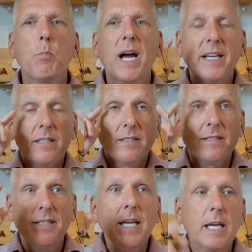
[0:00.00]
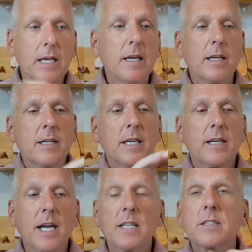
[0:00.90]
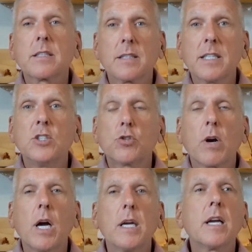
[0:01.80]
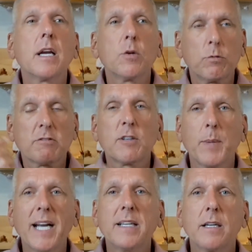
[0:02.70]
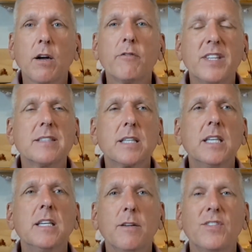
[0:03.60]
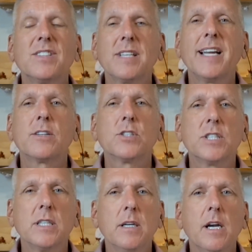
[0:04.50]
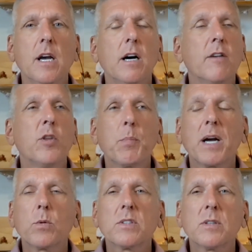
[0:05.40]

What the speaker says: By seeing it and consciously drawing it, we're reminded of this key, of this energy, of the power